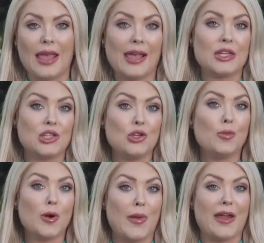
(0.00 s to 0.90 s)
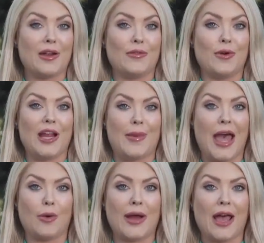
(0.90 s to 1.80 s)
And to prepare for a
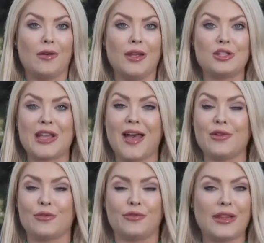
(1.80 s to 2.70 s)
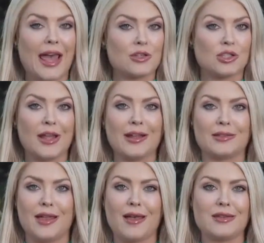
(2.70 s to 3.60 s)
power outage, have your
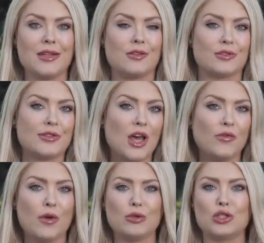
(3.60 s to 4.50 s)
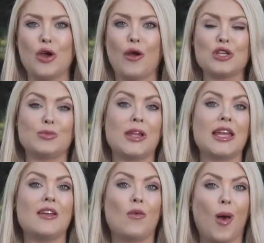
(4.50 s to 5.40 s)
flashlights handy, your cell phones charged,
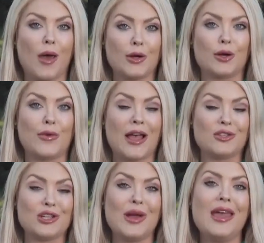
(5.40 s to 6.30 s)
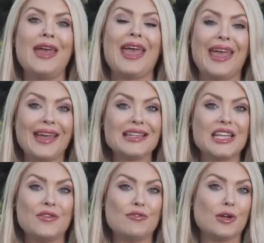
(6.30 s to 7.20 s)
plenty of water around you, and
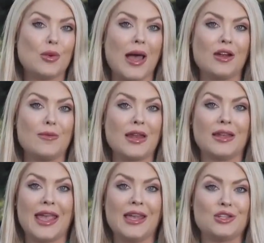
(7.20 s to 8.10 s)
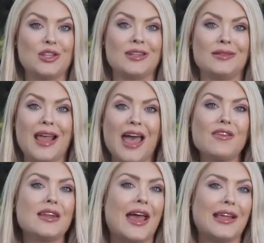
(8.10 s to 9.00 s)
if you require medication, have
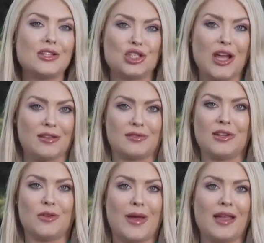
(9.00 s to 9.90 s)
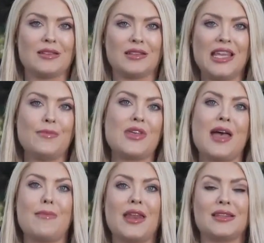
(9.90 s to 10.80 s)
an ice chest nearby to keep
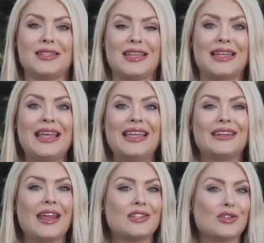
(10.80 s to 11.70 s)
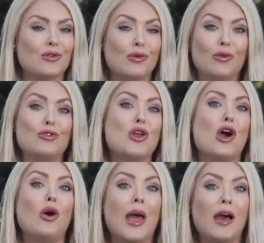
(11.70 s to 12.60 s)
that medicine nice and cool.
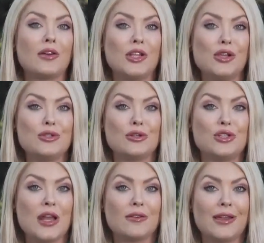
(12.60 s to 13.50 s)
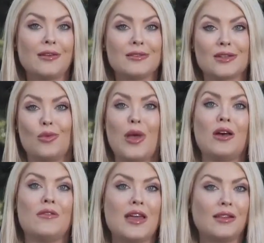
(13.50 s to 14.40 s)
Know how to use your generators in
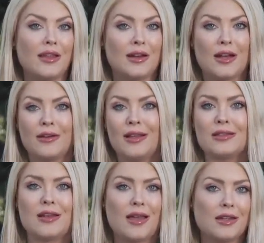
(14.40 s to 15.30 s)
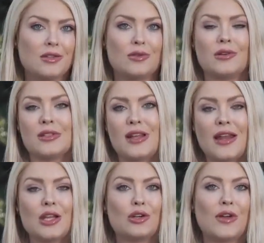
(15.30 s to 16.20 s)
well ventilated areas, not indoors,
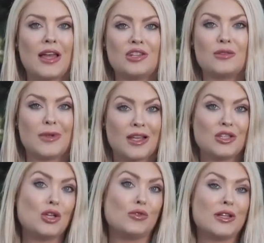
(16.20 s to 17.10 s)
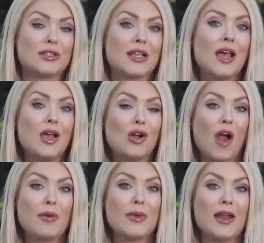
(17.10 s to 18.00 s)
not in garages, because you do risk
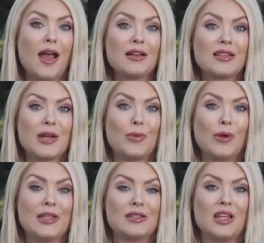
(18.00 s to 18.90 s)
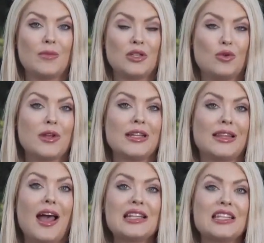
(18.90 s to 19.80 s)
carbon monoxide poisoning. But Jordan,
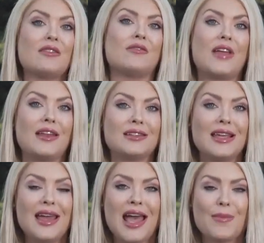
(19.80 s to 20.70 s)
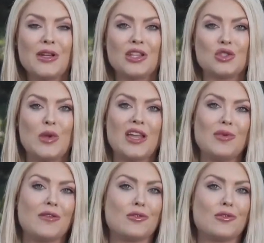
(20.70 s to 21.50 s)
lots of events happening this weekend. We